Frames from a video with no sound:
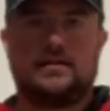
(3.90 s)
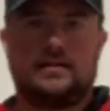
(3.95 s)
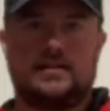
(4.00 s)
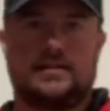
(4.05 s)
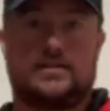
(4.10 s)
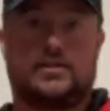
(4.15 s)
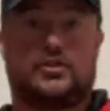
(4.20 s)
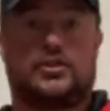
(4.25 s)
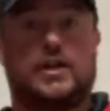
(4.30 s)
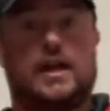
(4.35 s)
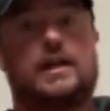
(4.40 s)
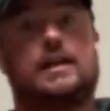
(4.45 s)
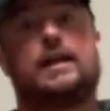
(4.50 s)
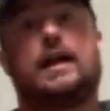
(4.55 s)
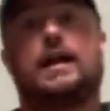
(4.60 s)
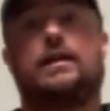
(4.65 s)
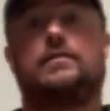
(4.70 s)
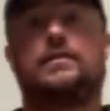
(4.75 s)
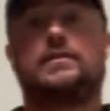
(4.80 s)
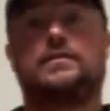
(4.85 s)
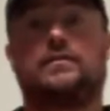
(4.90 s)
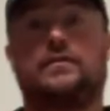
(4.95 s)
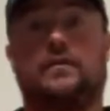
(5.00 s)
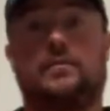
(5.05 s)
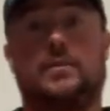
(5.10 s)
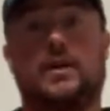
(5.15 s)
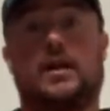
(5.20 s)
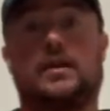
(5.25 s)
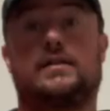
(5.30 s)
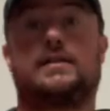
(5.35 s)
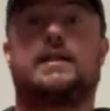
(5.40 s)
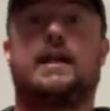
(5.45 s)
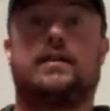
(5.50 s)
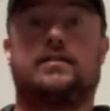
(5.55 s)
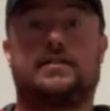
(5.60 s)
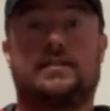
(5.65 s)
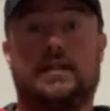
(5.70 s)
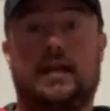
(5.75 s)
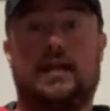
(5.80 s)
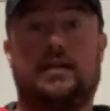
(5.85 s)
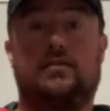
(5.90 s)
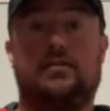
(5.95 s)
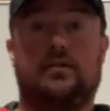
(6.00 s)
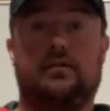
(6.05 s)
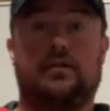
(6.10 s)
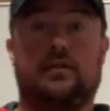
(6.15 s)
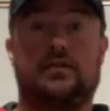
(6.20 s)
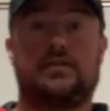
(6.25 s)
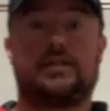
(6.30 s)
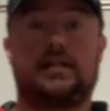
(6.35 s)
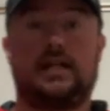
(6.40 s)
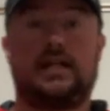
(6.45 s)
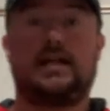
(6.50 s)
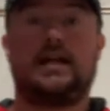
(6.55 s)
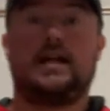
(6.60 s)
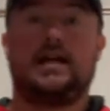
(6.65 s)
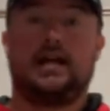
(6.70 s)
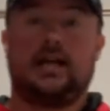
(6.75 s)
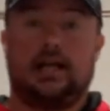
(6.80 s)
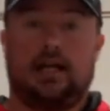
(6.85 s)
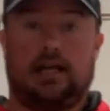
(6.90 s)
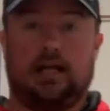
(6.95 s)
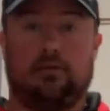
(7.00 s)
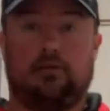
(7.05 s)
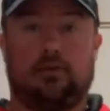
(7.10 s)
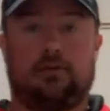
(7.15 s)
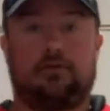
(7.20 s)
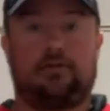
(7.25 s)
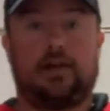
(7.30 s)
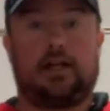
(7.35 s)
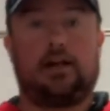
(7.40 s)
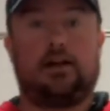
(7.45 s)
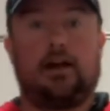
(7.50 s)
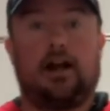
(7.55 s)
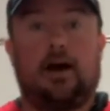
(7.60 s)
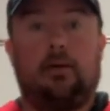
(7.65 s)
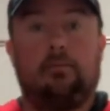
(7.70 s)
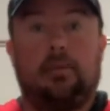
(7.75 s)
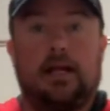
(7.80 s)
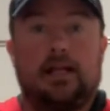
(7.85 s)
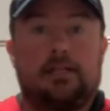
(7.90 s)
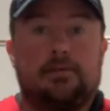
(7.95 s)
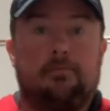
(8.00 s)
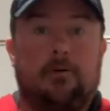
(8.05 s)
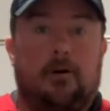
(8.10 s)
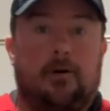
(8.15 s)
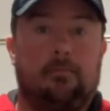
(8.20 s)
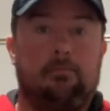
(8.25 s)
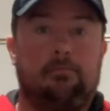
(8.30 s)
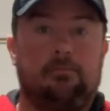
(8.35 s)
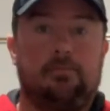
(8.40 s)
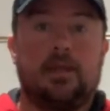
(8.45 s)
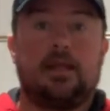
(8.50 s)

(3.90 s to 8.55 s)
This is Shane Davis from Youngstown State University here with Figure It Out Baseball.